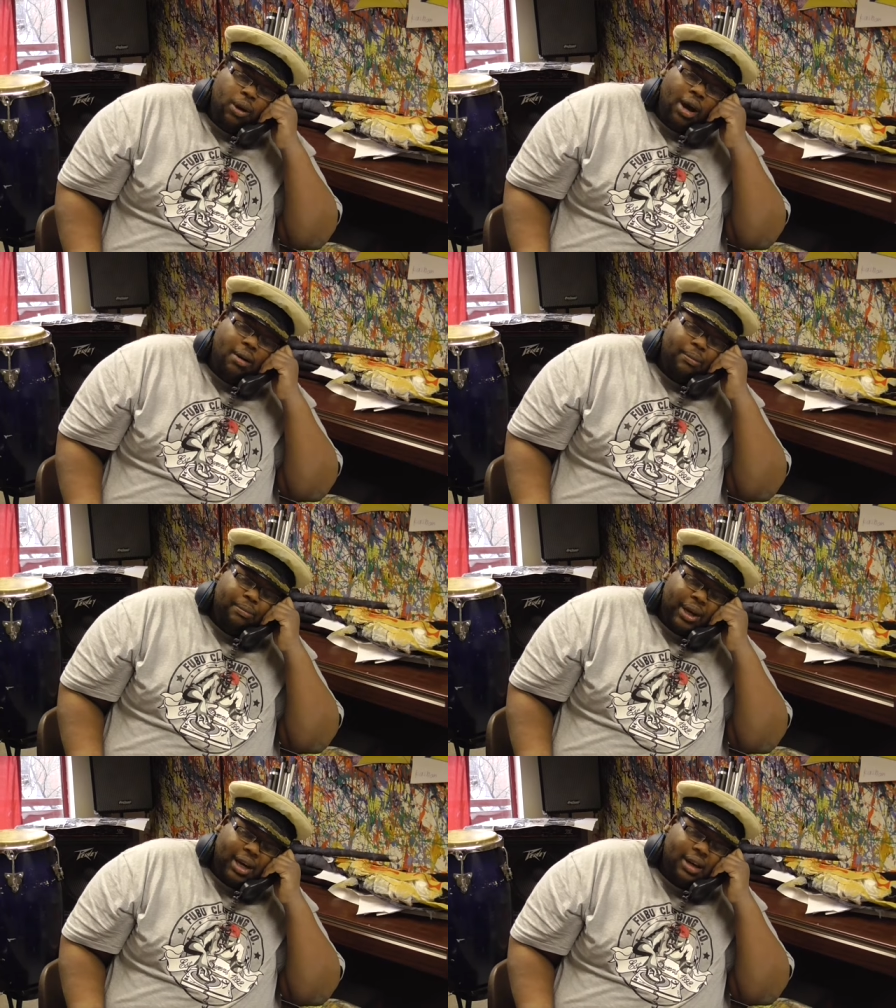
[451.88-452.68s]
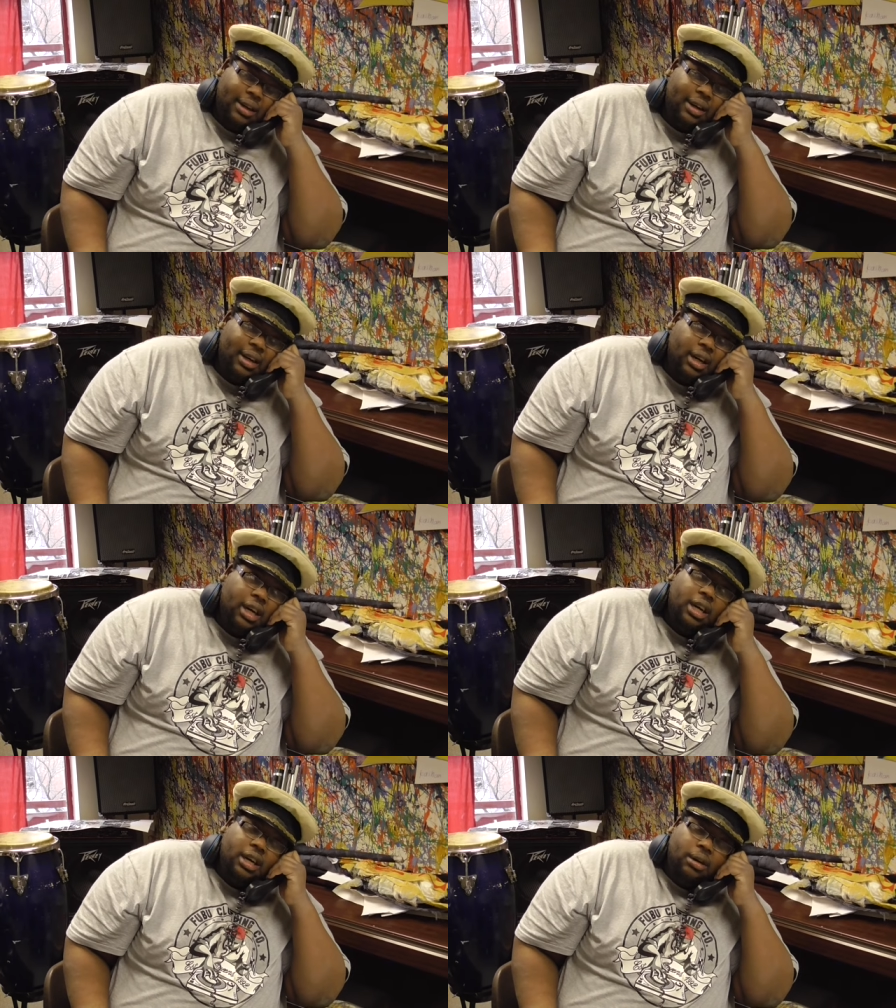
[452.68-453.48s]
Well,
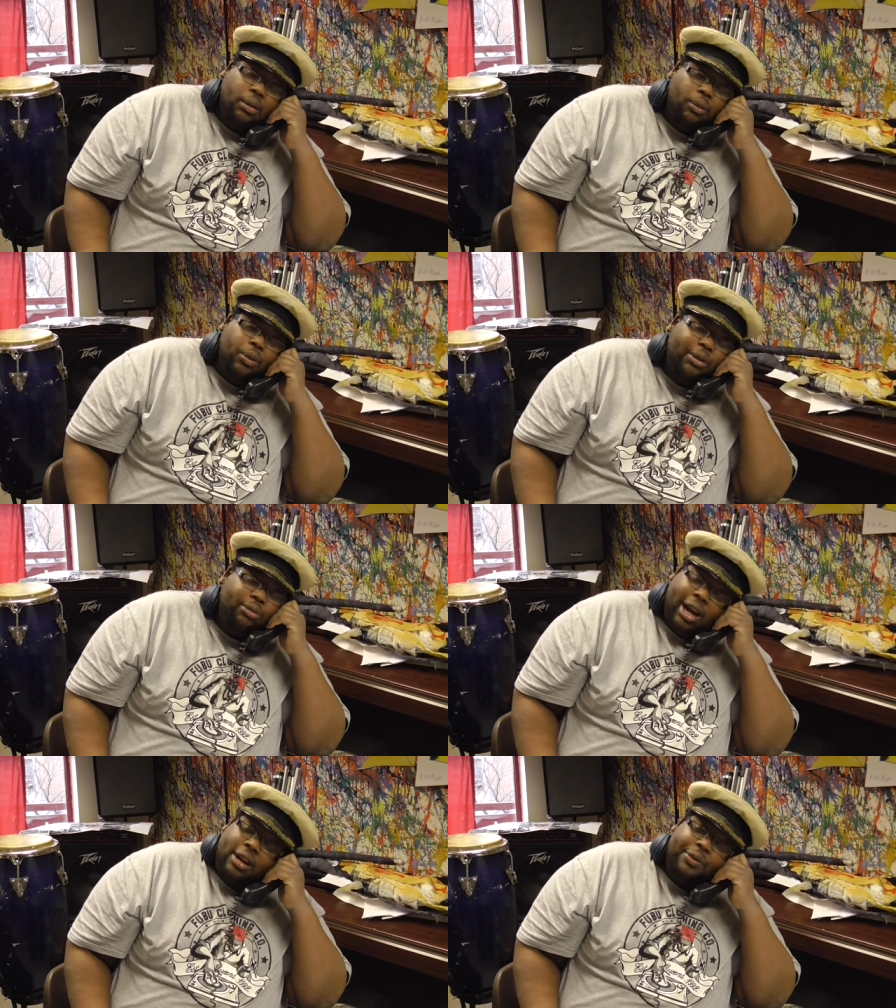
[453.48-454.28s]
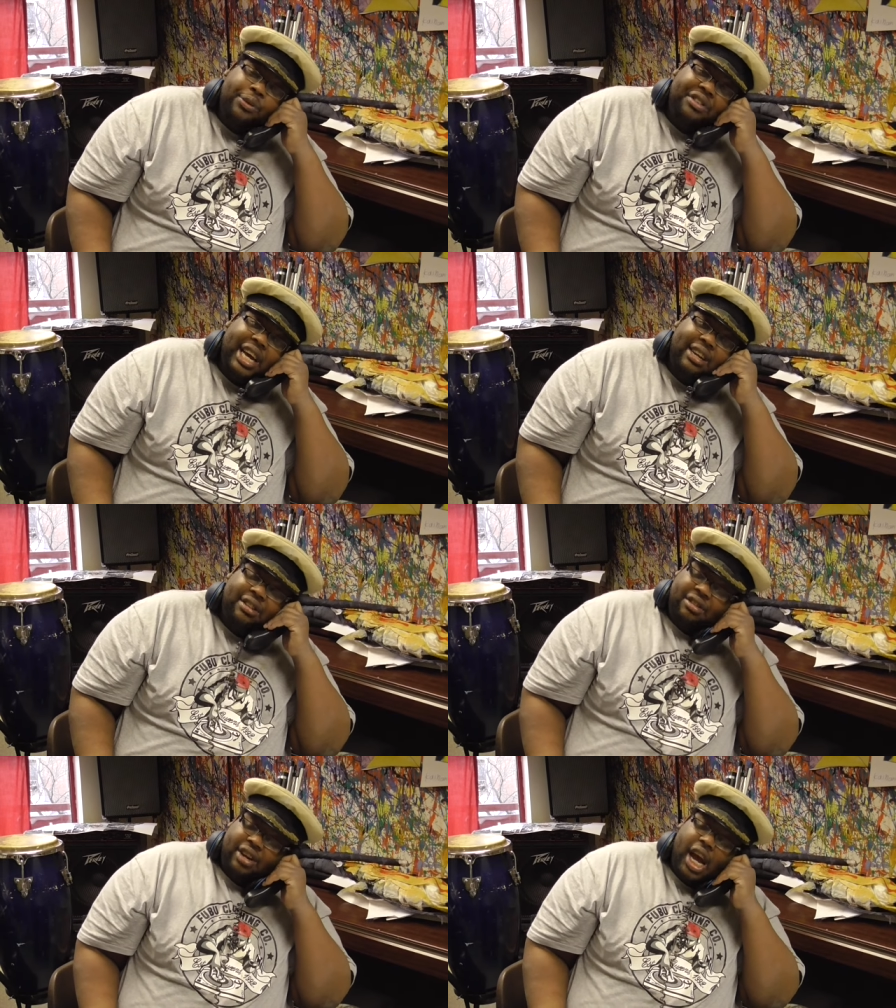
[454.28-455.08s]
we ran a few
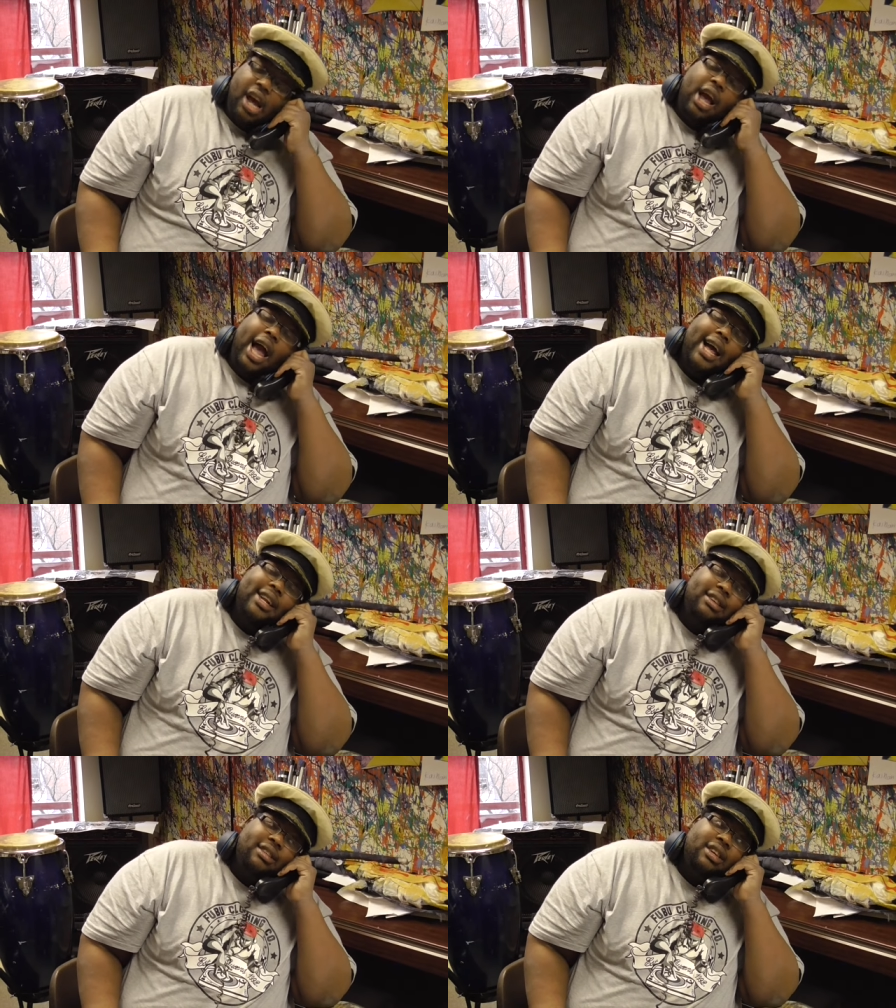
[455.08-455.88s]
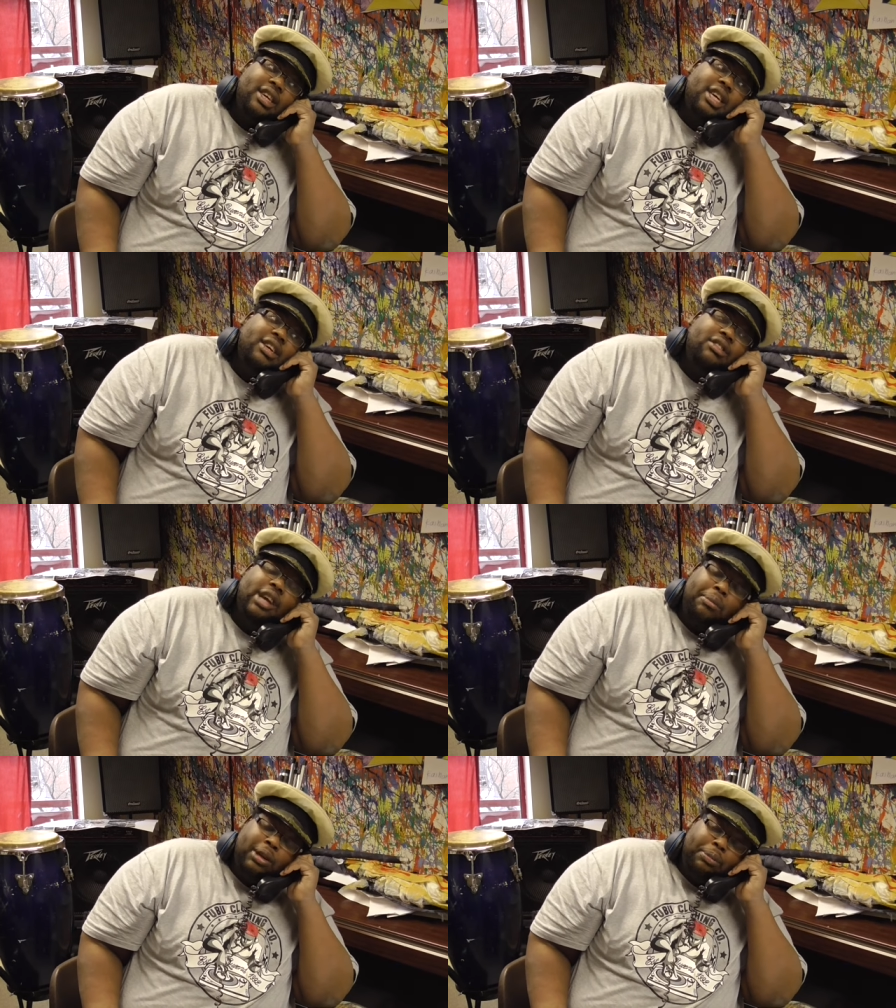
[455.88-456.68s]
tests, yeah, and
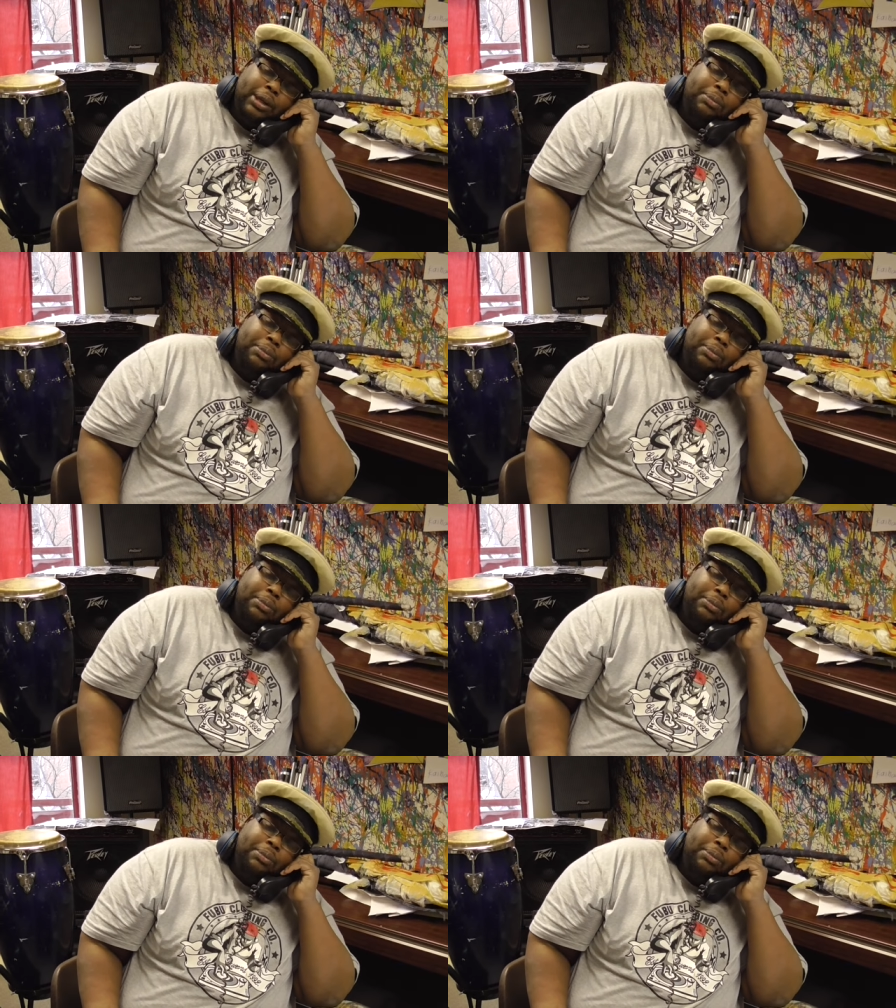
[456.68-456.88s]
some of the